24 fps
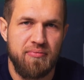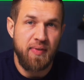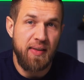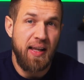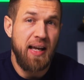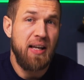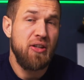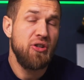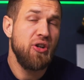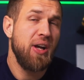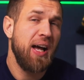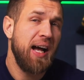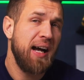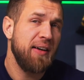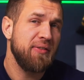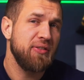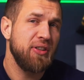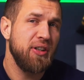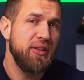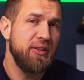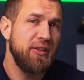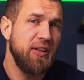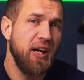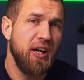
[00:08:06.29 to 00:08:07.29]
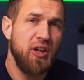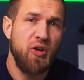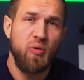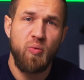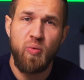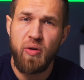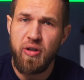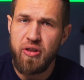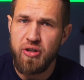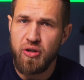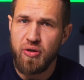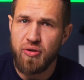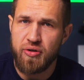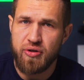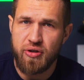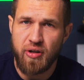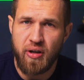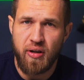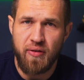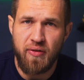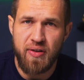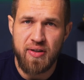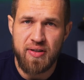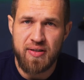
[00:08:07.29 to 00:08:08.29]
Then you have the done with you
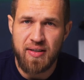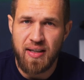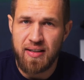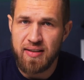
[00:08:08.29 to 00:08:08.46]
service,